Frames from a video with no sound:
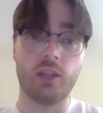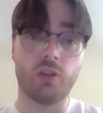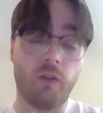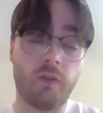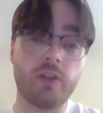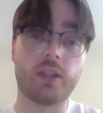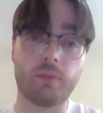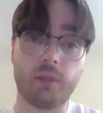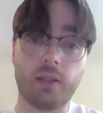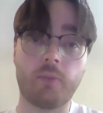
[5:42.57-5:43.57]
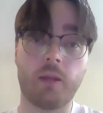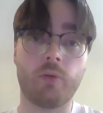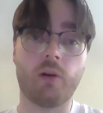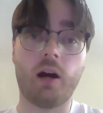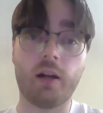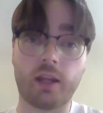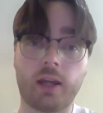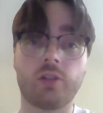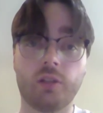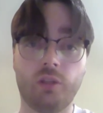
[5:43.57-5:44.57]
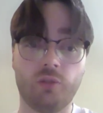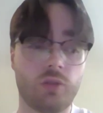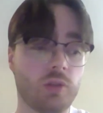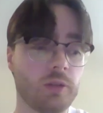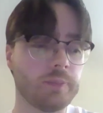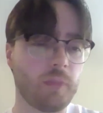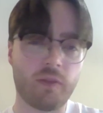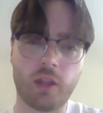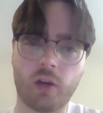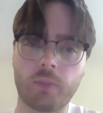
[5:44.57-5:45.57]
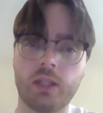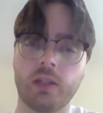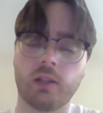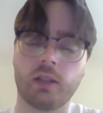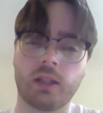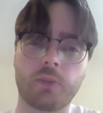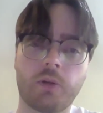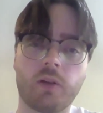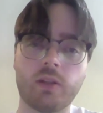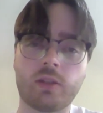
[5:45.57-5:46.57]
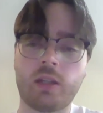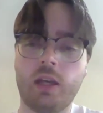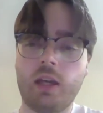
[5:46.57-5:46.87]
is often something that people aren't actually used to if they're not particularly experienced